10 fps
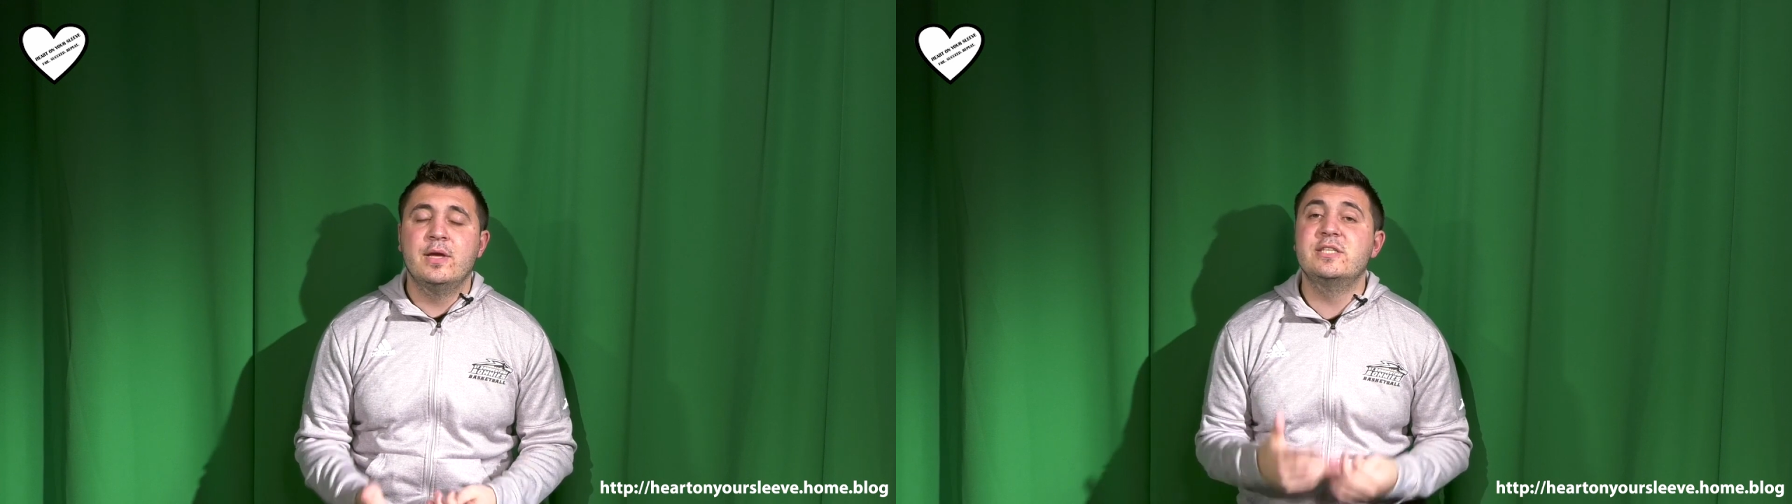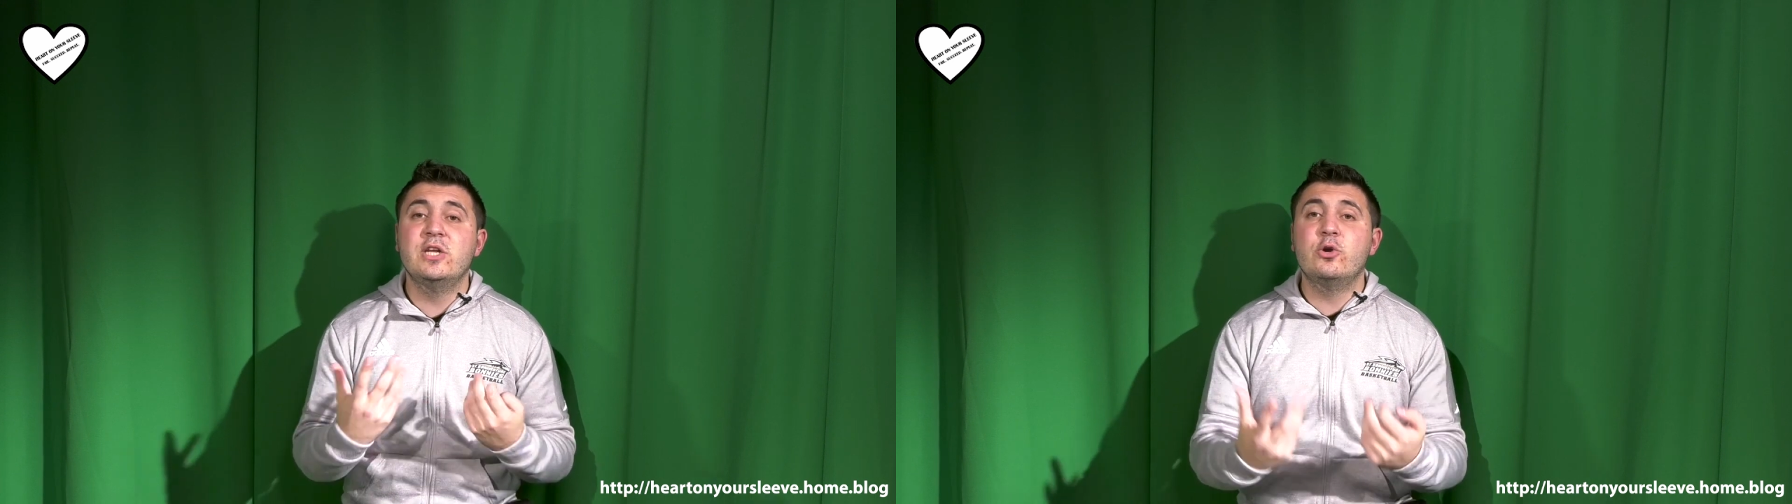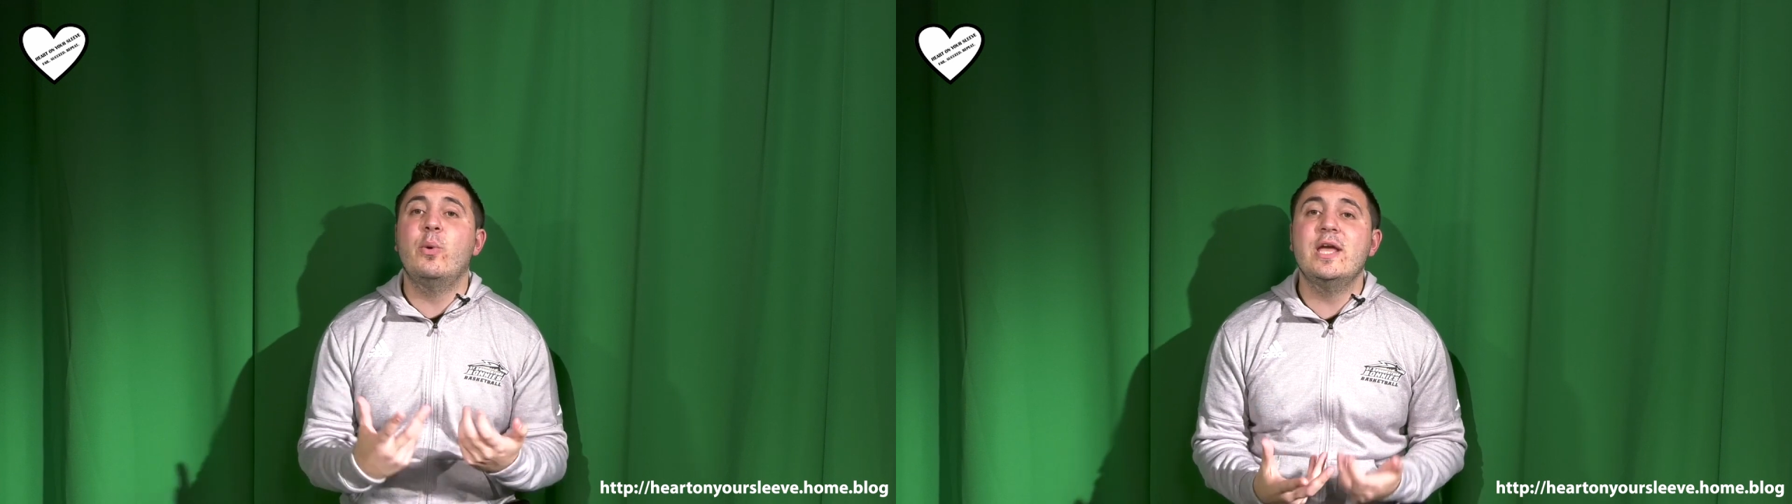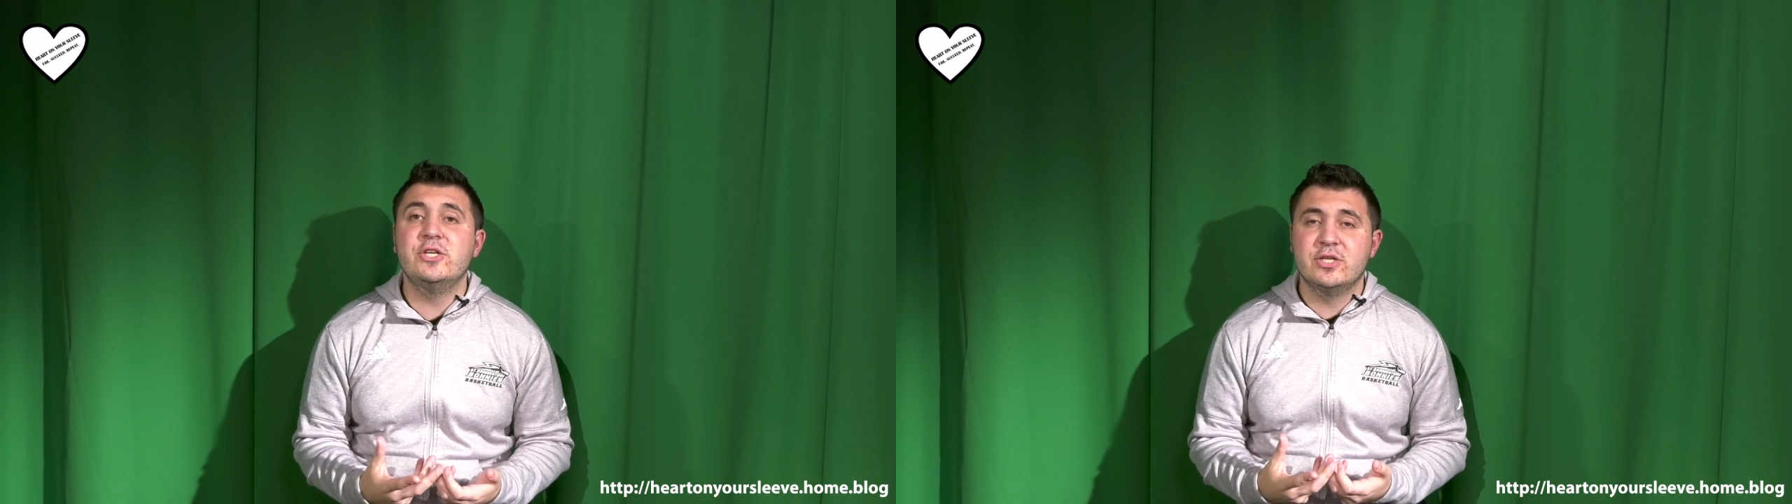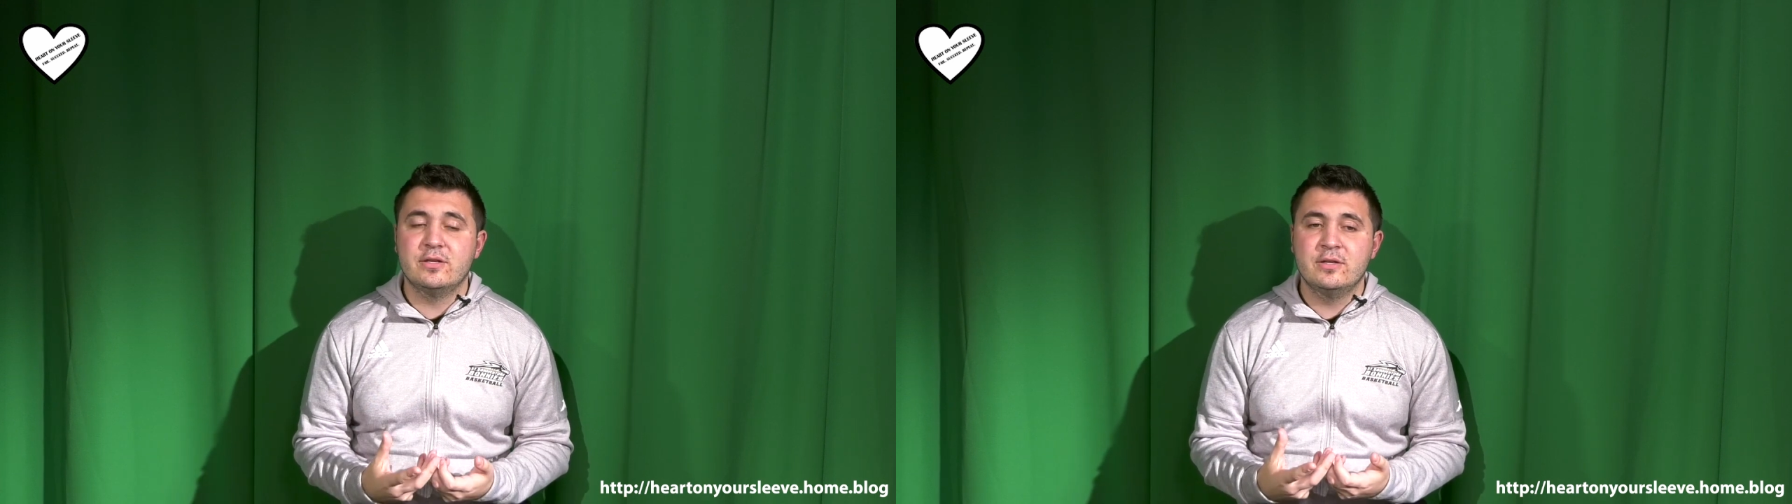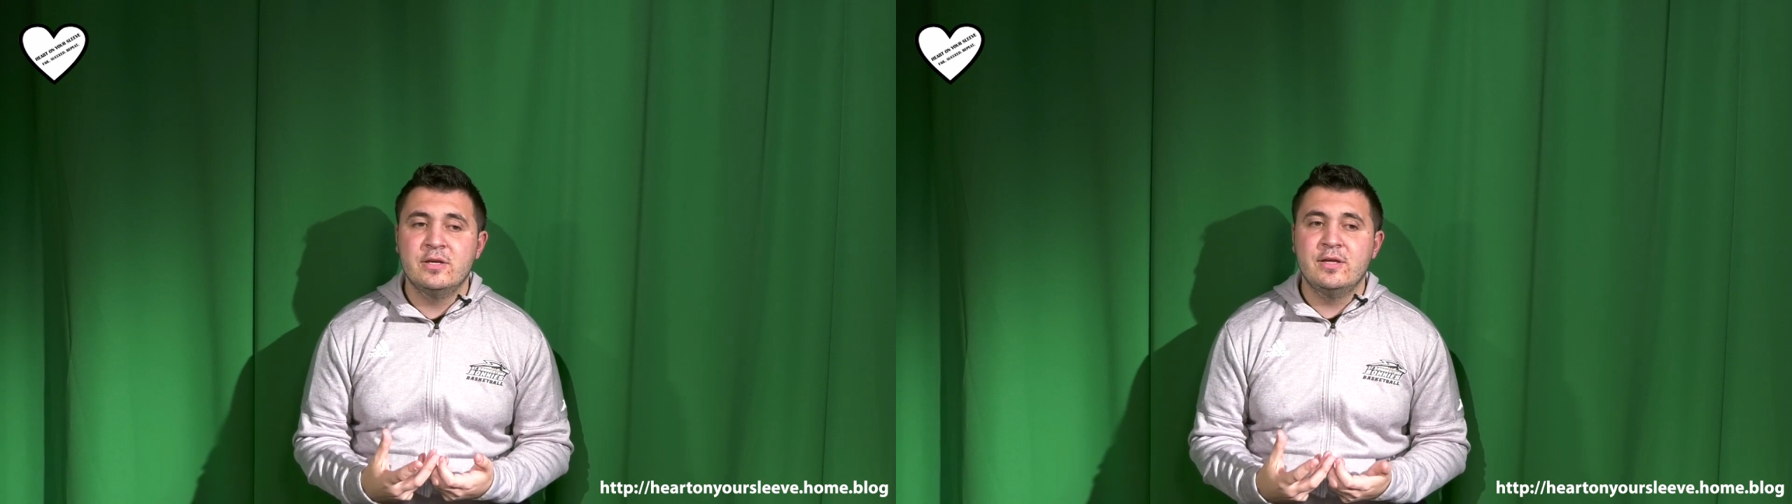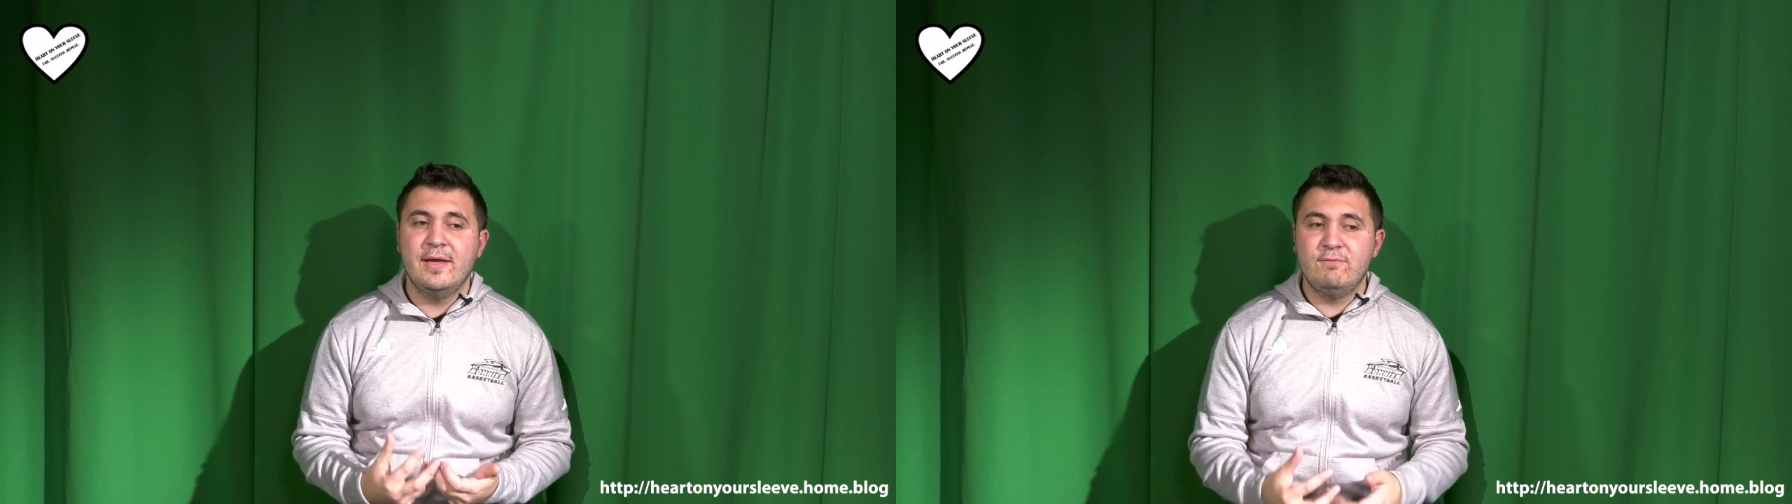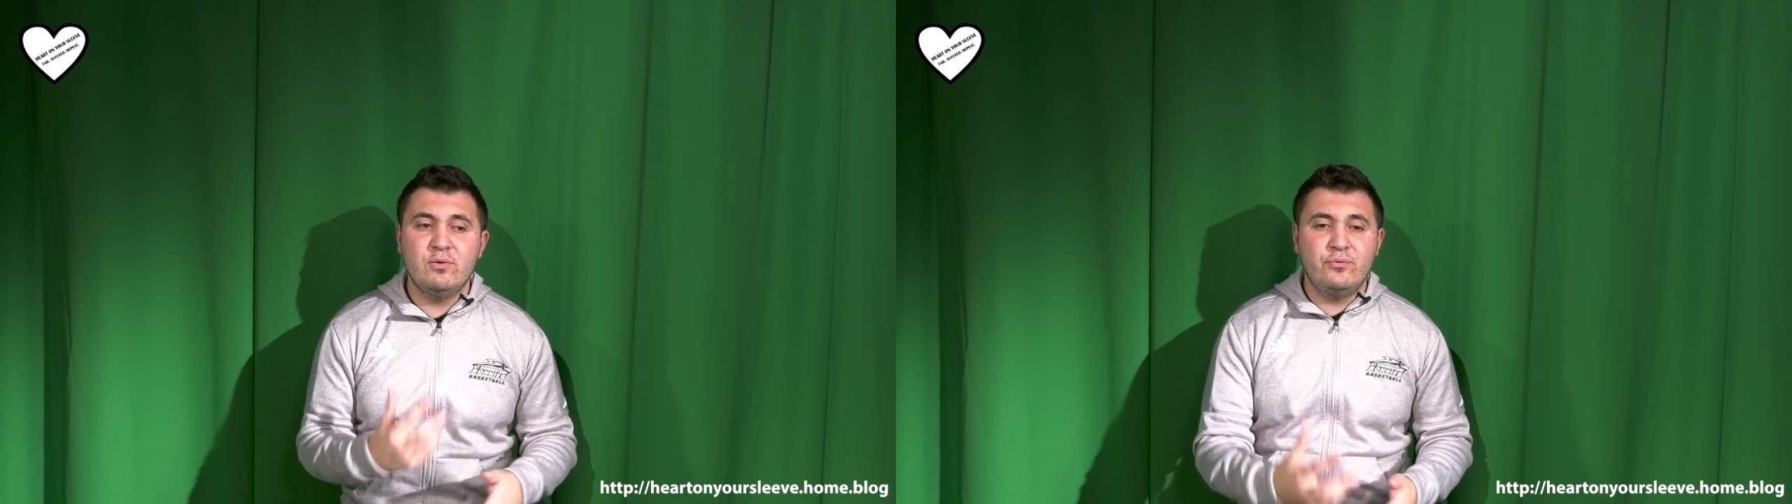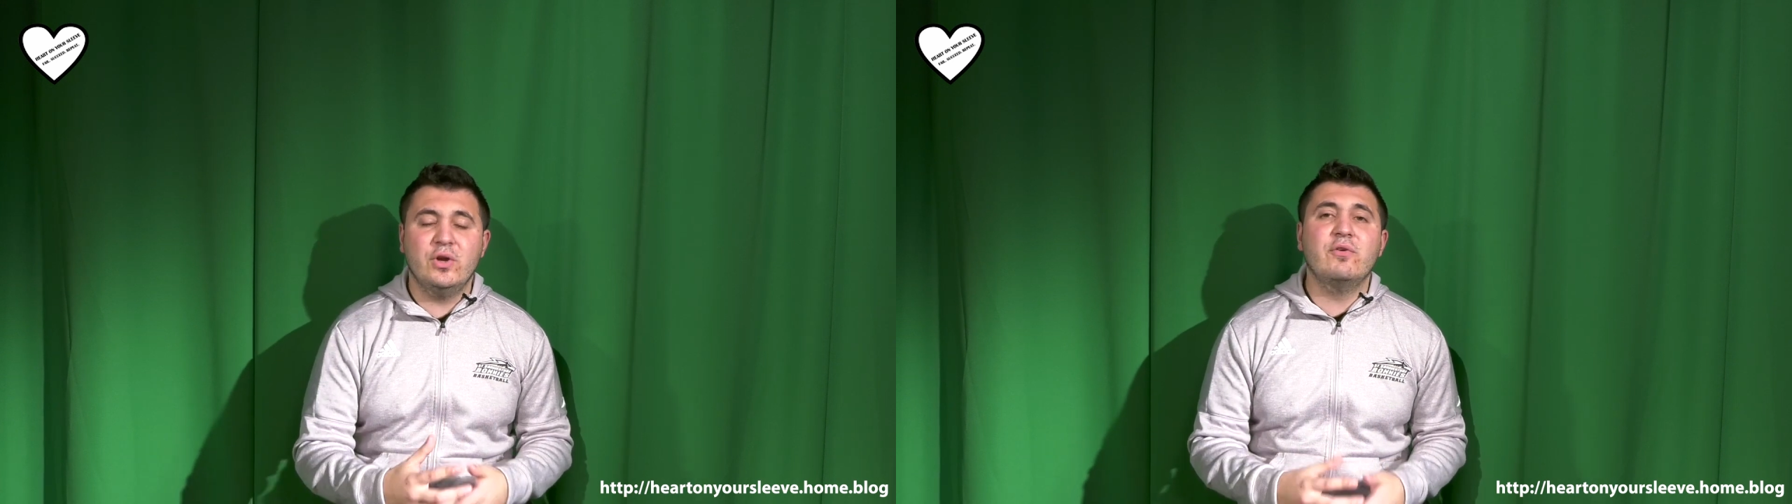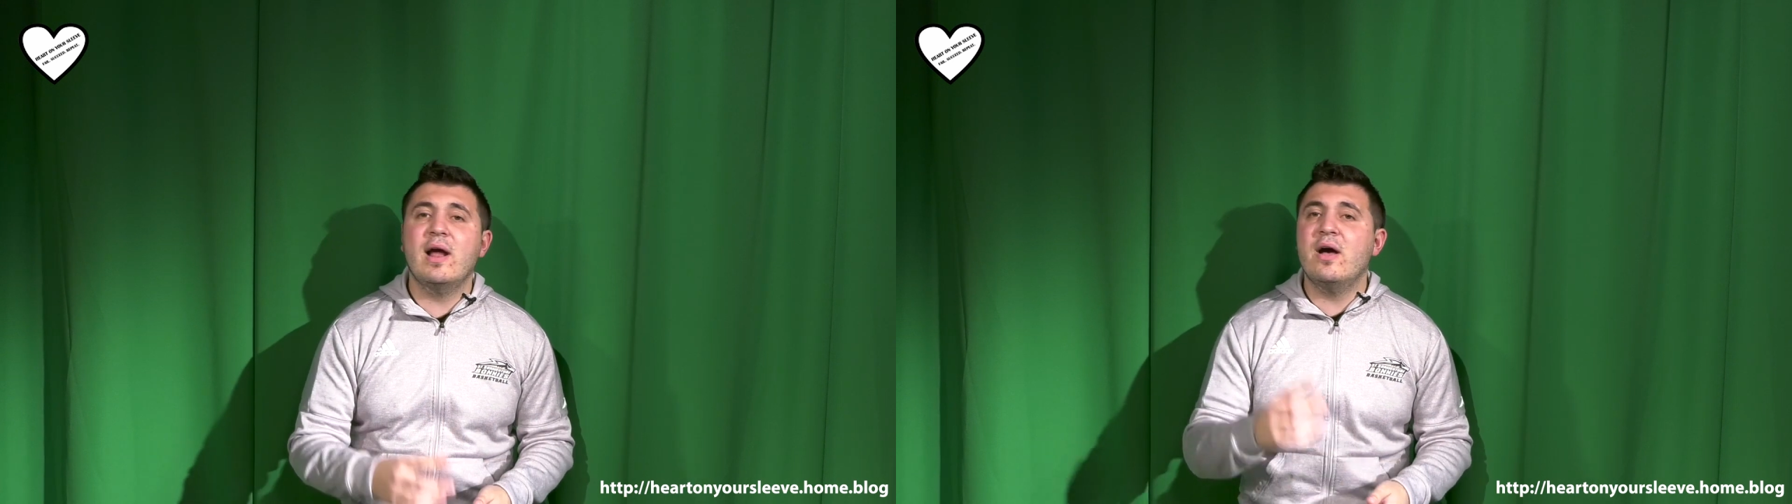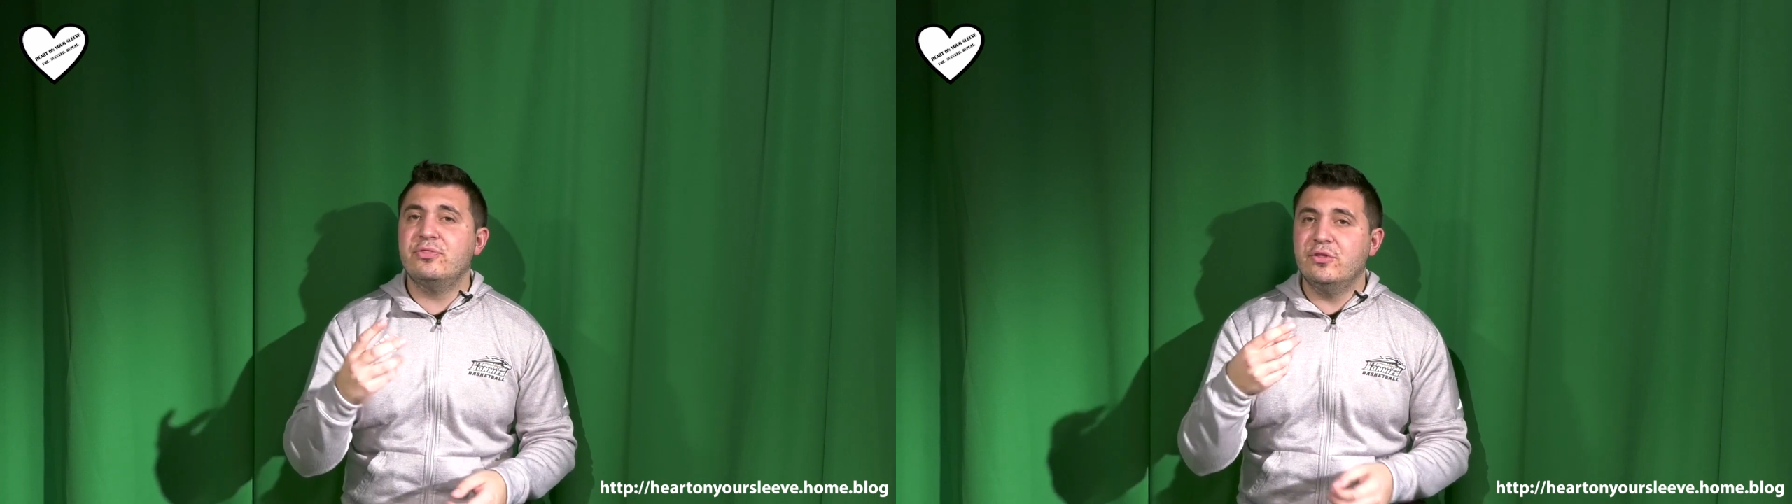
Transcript: It's an equation. If you figure out